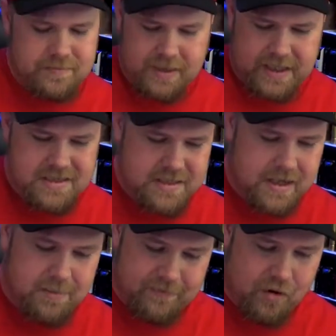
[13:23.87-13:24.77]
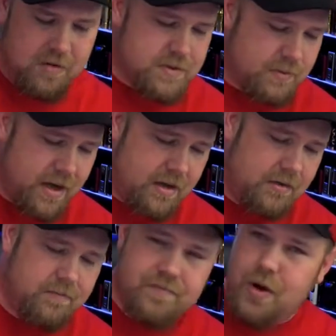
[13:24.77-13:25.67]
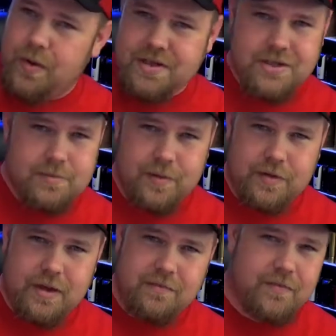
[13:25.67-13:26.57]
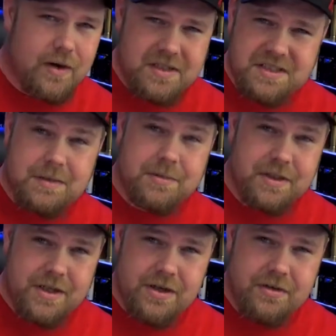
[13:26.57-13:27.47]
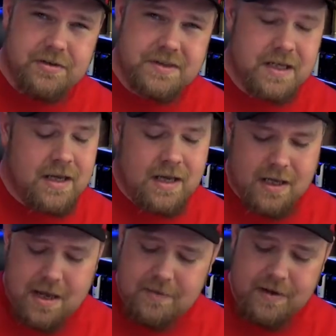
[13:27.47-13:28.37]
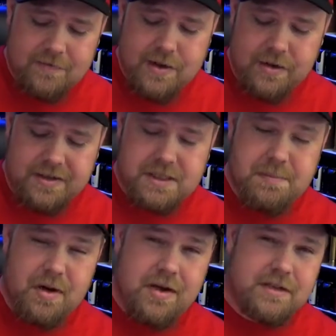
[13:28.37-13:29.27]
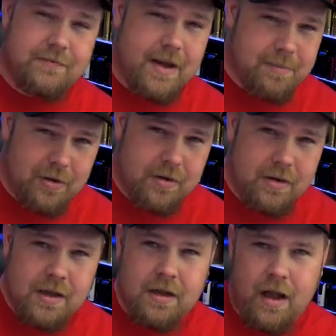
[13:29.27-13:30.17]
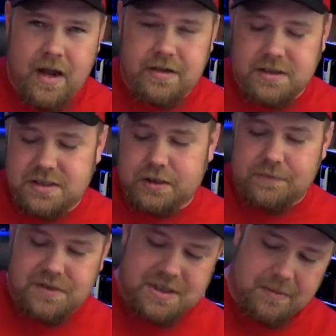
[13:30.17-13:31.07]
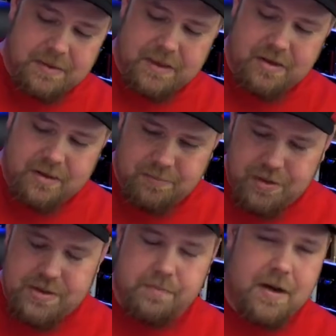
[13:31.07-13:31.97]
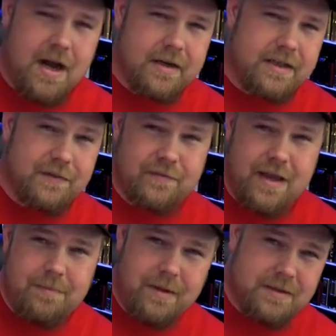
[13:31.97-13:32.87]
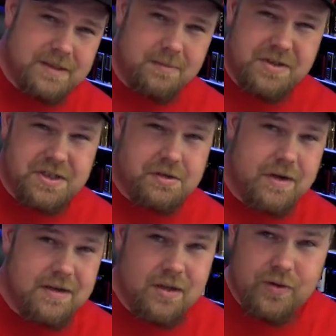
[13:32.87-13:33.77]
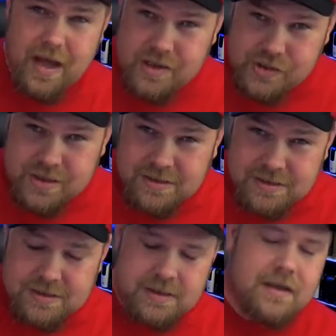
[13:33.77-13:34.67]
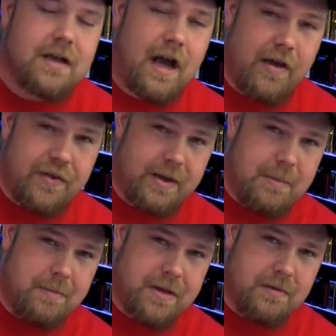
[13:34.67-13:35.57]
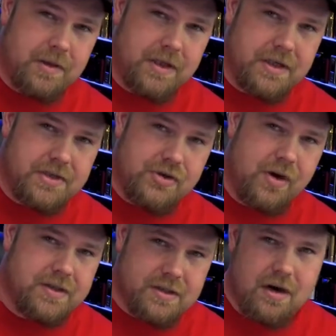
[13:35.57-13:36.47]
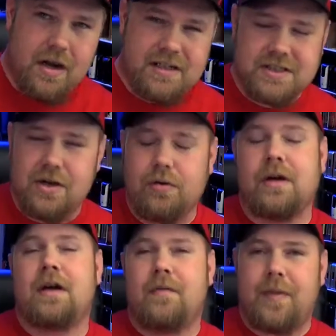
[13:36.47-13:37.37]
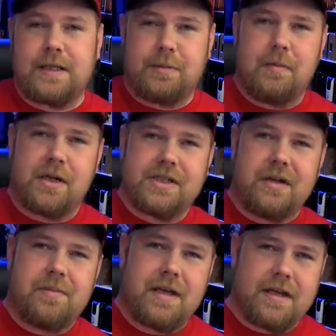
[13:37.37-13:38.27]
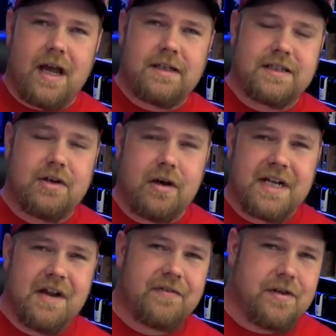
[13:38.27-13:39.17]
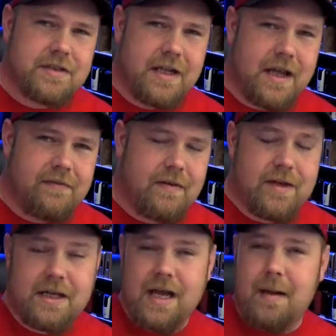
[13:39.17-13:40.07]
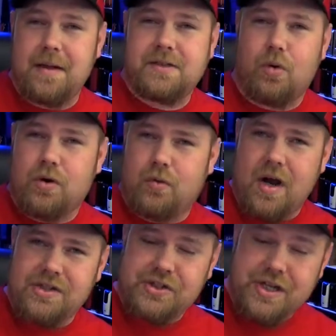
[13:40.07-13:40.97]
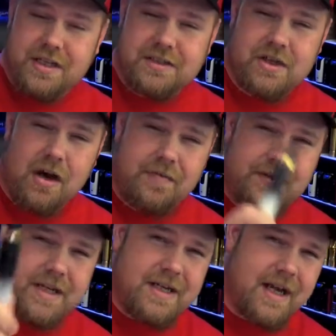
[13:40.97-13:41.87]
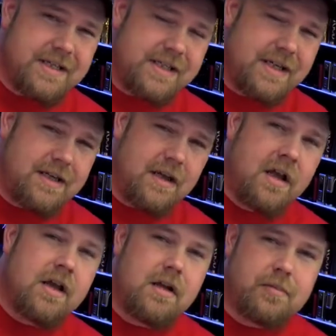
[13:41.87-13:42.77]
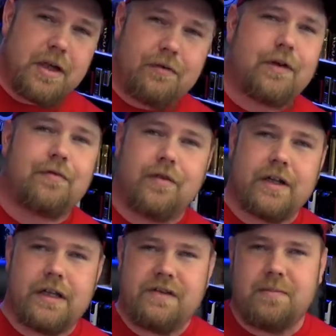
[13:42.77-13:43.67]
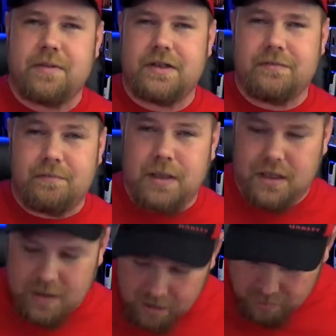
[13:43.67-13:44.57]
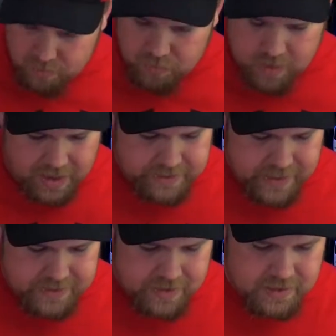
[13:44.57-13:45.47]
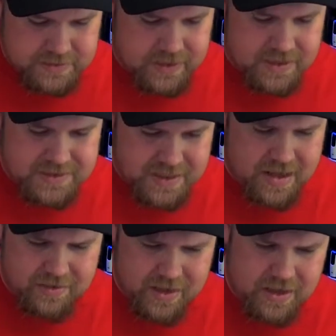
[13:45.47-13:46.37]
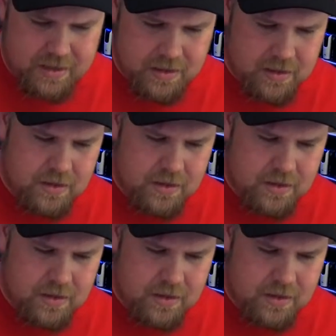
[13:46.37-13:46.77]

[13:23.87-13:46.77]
Like I said, it performs well, no issues with it, very simple to use. Even if you're an experienced vapor and you're just looking for something that you could put in your pocket and vape in some discreet locations, I think it might be a really good choice. All right, so that's pretty much going to be it, guys. That's all I got for you today. If you have any comments or questions on the D19, please feel free to leave them below. I can't talk today. It's Saturday.